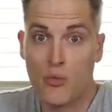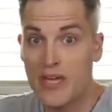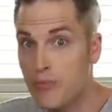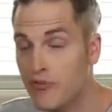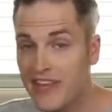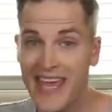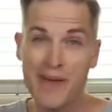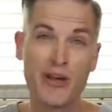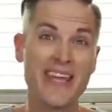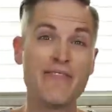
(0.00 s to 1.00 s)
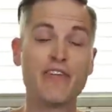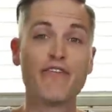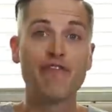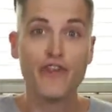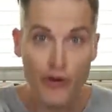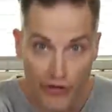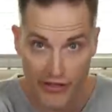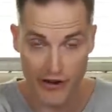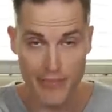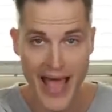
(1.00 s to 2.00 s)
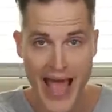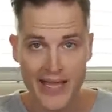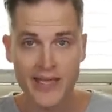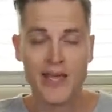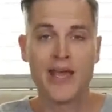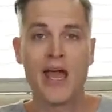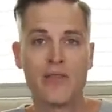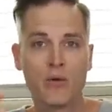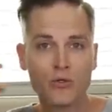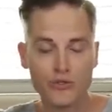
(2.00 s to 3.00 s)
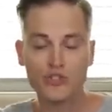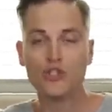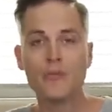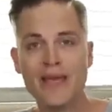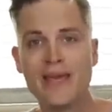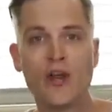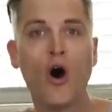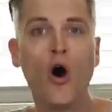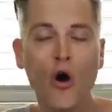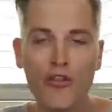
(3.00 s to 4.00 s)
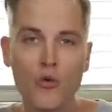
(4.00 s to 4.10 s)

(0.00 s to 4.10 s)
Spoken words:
we can move the camera even further back, and then we'll zoom in all